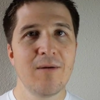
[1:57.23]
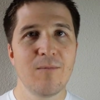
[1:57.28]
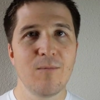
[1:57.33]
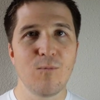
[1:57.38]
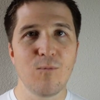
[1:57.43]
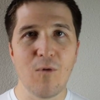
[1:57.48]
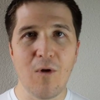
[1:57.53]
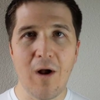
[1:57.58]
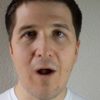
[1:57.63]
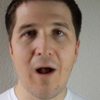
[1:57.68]

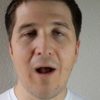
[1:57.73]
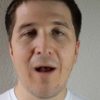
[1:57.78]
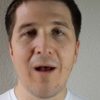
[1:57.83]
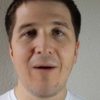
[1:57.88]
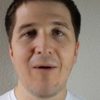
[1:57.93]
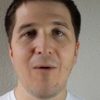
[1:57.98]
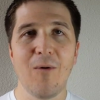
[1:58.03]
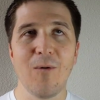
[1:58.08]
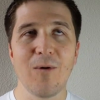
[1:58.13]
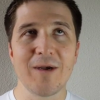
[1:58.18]

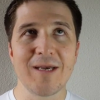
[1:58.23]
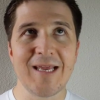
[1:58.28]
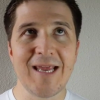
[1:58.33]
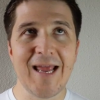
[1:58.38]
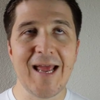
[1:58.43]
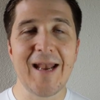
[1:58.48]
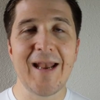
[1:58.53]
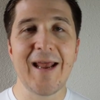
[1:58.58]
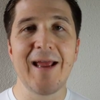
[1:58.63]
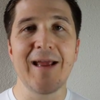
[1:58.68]
raw
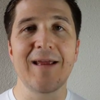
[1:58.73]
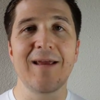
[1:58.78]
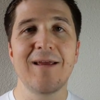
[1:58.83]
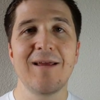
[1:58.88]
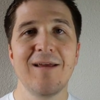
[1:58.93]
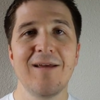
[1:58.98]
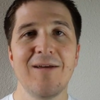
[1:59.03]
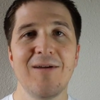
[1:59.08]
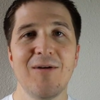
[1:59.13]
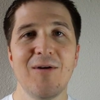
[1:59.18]

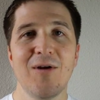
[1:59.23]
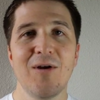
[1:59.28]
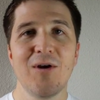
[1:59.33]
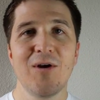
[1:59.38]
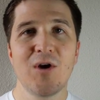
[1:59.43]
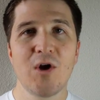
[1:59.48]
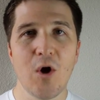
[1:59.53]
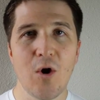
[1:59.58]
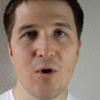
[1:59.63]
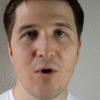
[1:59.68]
organic
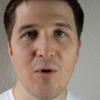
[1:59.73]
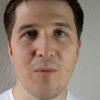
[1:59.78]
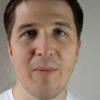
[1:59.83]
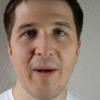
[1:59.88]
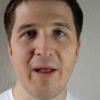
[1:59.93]
cocoa